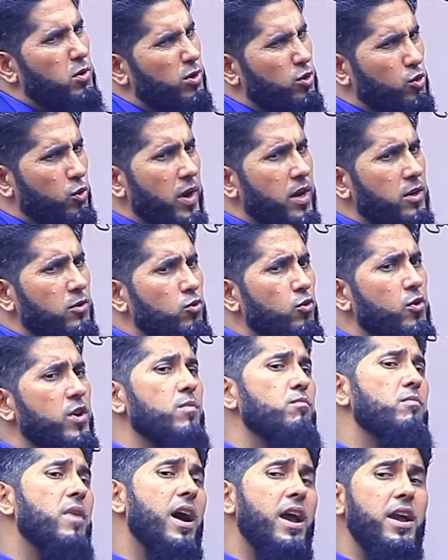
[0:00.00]
trying to
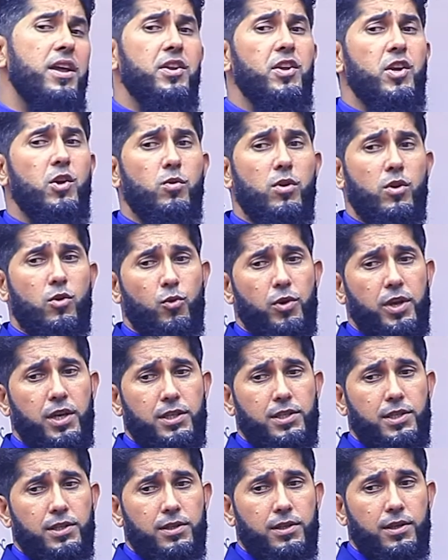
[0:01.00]
remind your
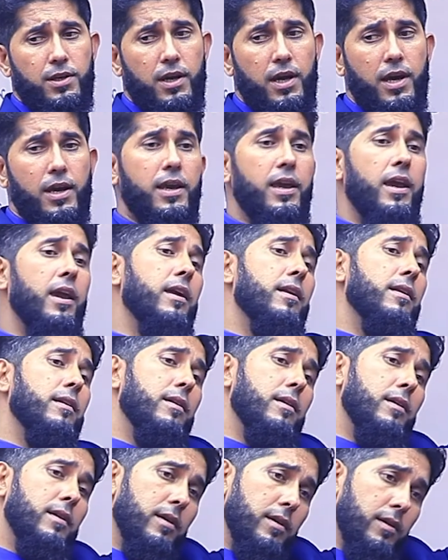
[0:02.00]
reader again
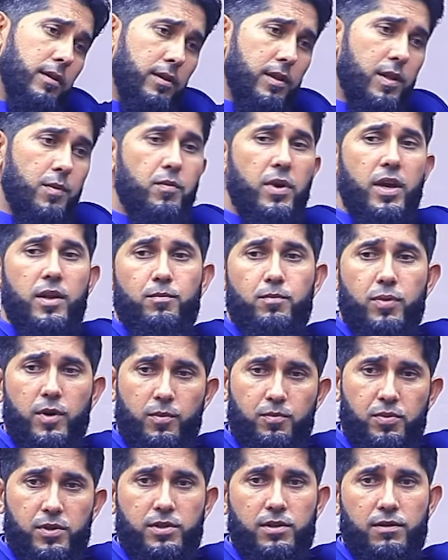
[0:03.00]
the main
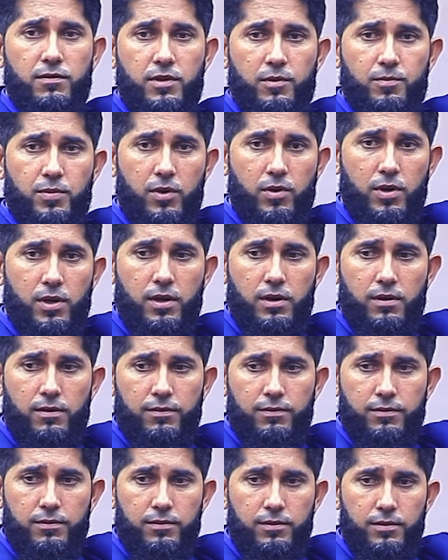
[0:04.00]
purpose of the paragraph,
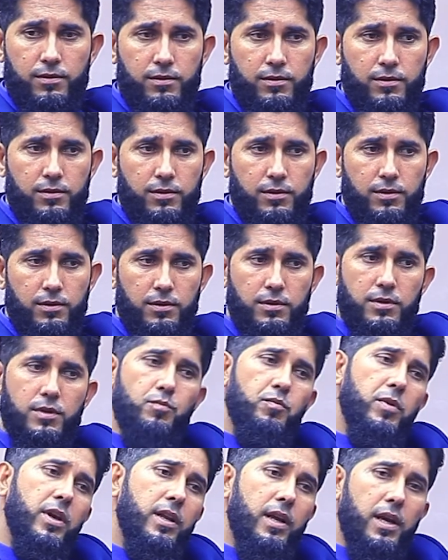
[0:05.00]
the
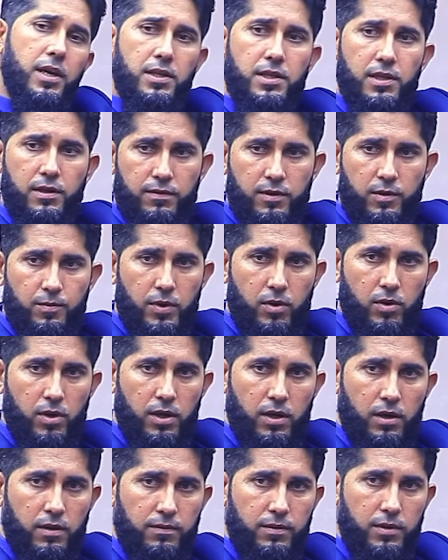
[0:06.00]
main idea of the
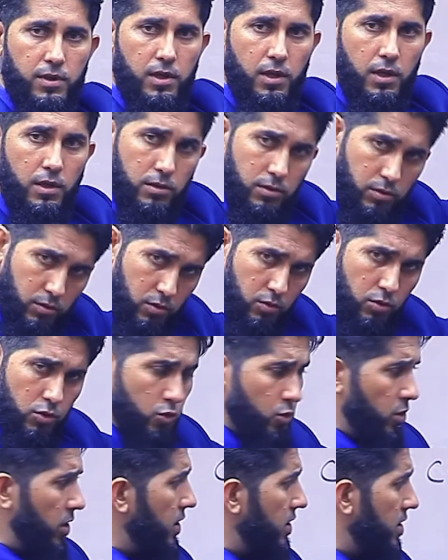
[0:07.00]
paragraph. So
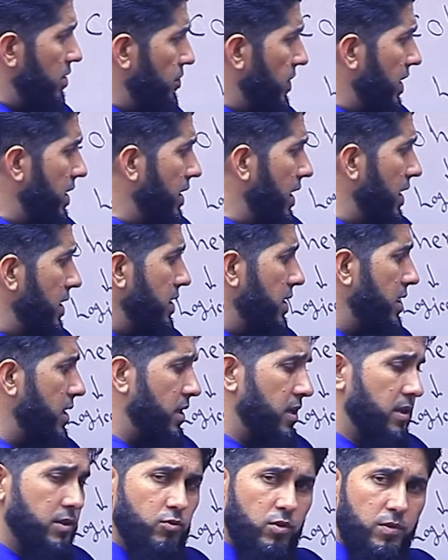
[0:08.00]
usually the main idea
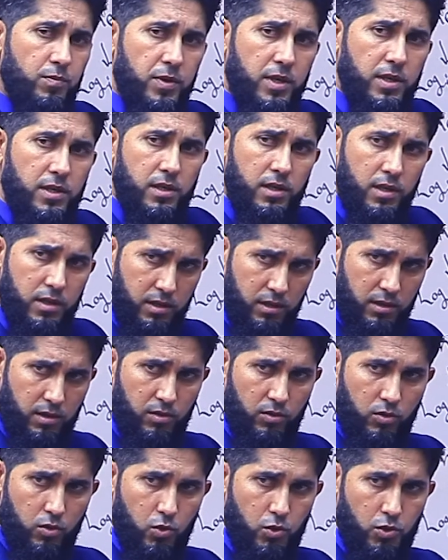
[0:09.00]
is repeated in the
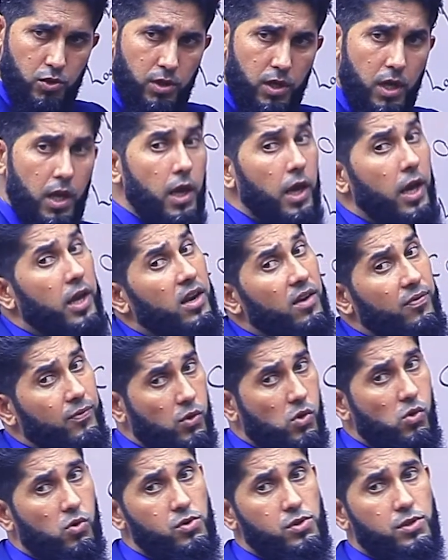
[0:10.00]
conclusion. And of
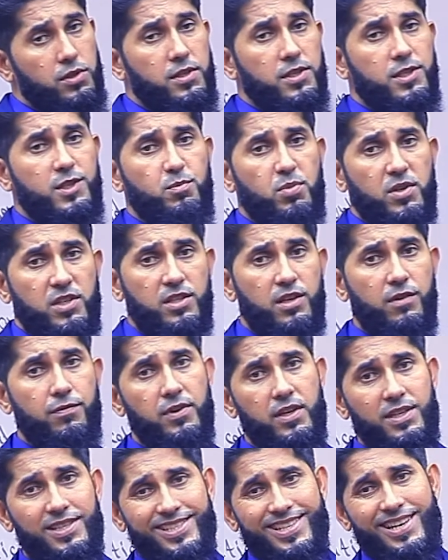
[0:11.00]
course, the
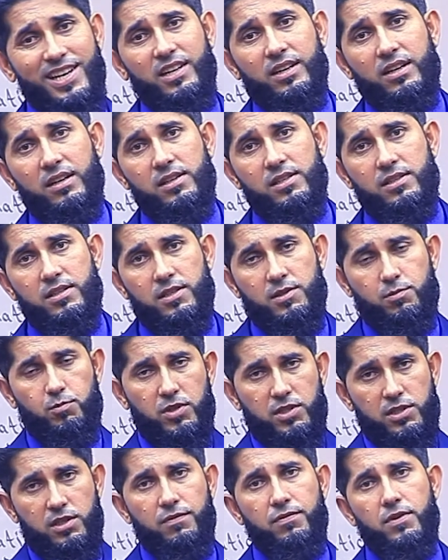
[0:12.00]
specific signals, the
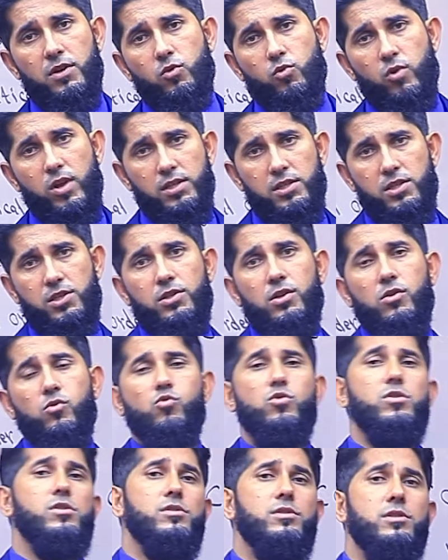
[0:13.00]
specific transitional
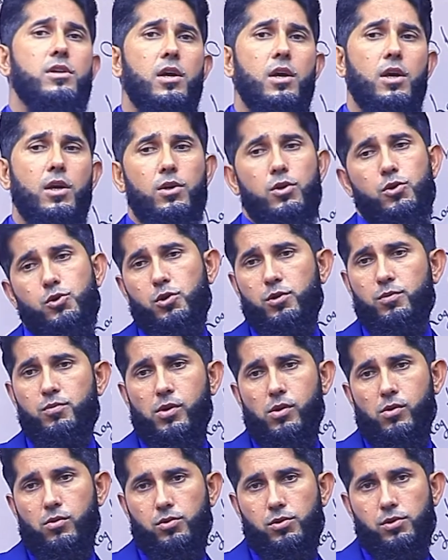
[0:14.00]
words should be
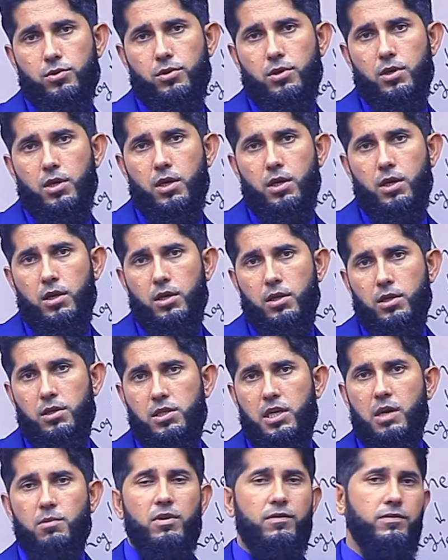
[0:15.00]
used.
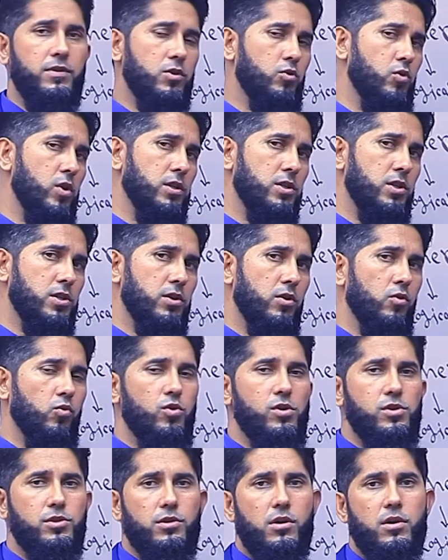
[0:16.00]
Some of the transitional
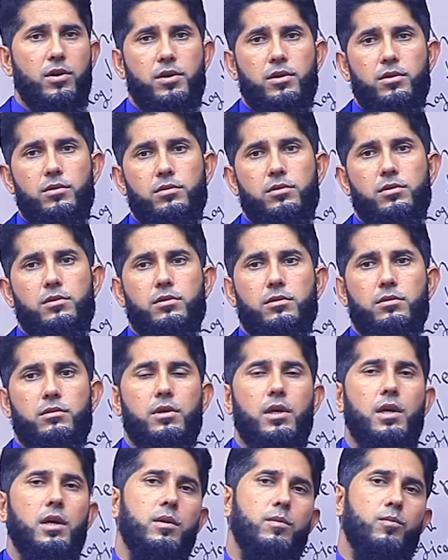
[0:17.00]
words are used
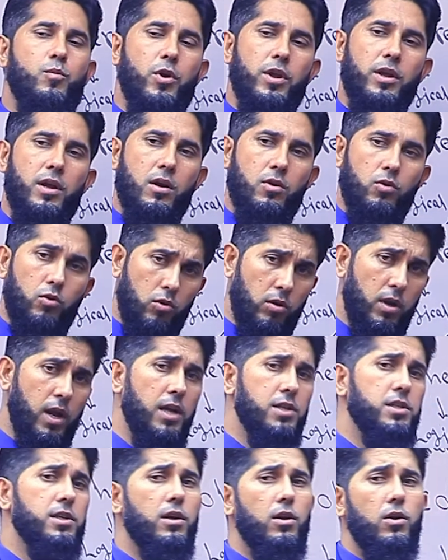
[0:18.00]
to bring a
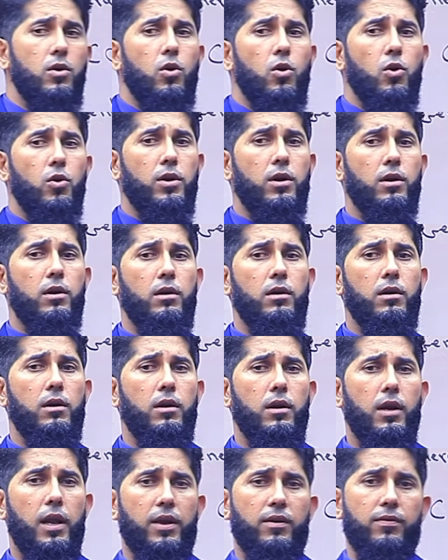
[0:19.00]
chronological order,
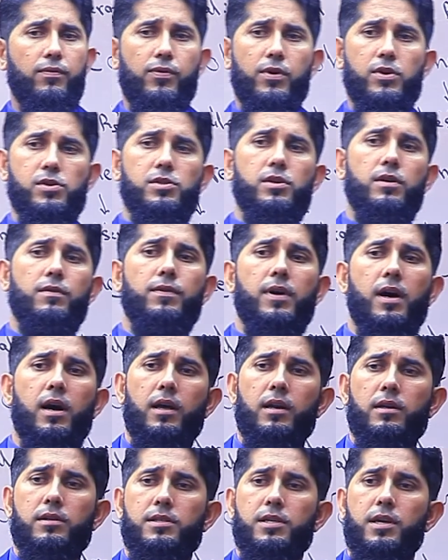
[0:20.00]
like first of
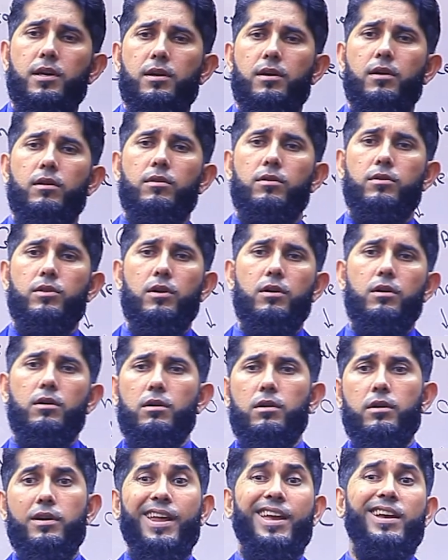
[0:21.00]
all, second,
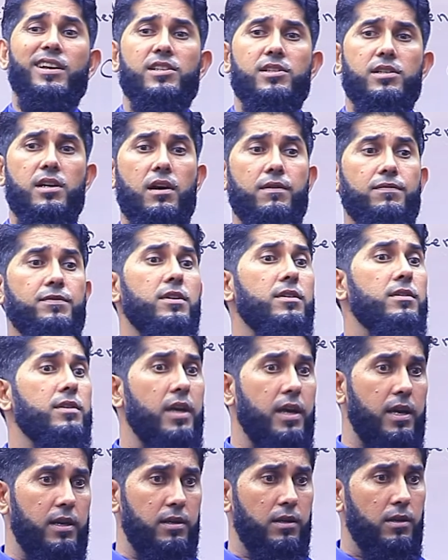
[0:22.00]
third, next, after
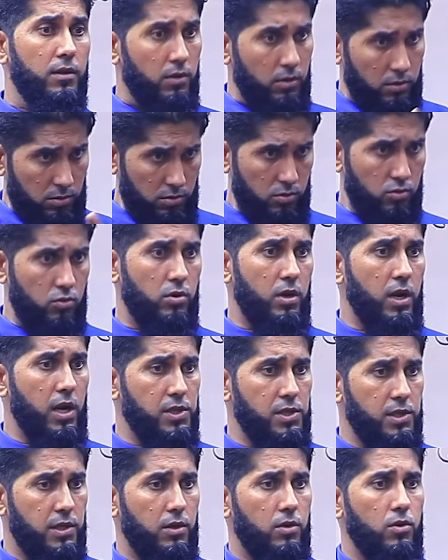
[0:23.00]
that,
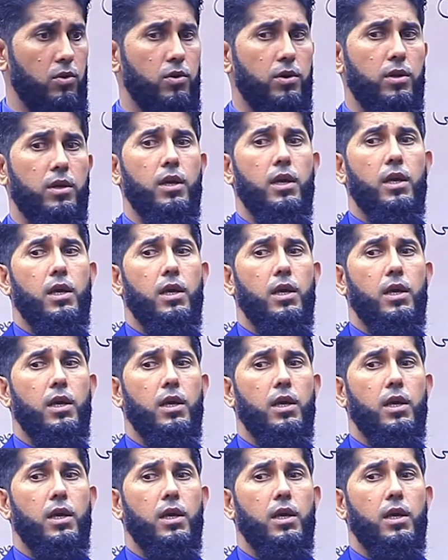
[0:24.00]
chronological order.